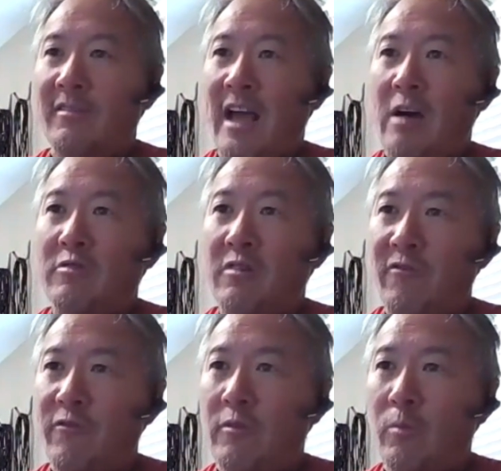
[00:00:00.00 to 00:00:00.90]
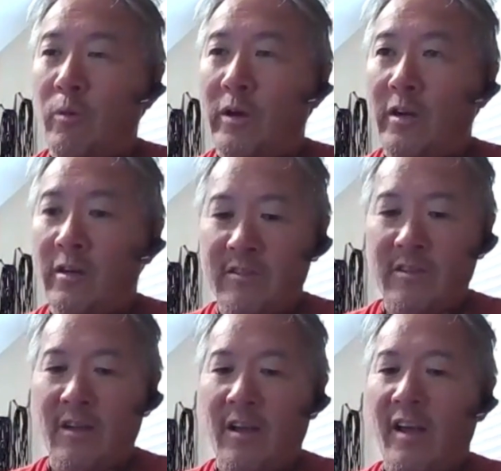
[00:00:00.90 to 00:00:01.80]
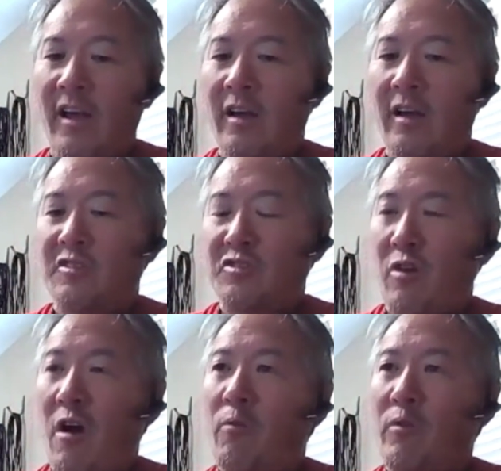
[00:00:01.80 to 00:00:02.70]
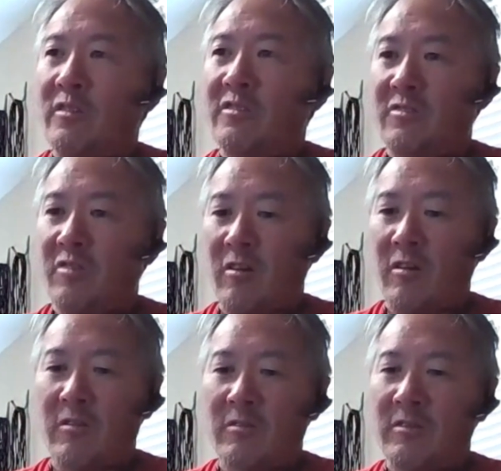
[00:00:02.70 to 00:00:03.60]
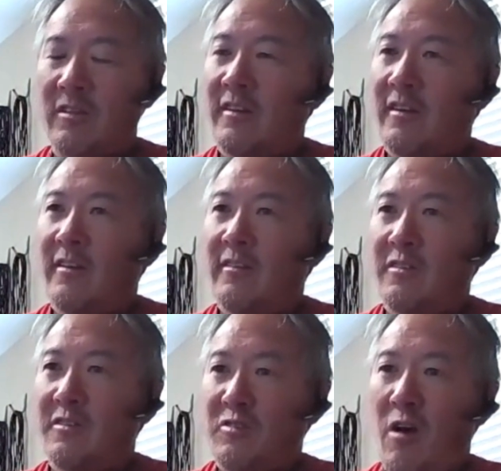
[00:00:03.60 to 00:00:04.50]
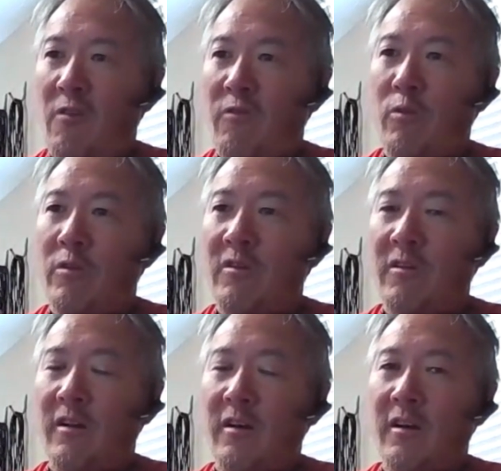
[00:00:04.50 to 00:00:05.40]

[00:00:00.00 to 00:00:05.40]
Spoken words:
down to the firmwares, the software installed, the software